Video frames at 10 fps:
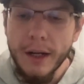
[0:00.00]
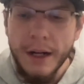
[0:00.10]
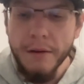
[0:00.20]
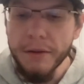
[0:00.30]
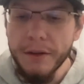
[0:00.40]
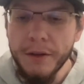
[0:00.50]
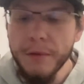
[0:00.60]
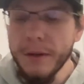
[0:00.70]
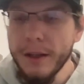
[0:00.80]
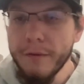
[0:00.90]
I don't think you
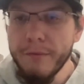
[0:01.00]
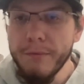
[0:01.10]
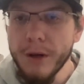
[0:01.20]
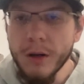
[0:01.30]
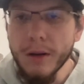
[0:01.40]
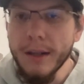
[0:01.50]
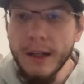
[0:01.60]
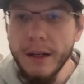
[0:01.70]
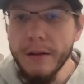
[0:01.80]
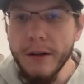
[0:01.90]
can give hardly
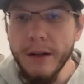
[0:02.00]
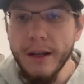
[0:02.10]
any credit.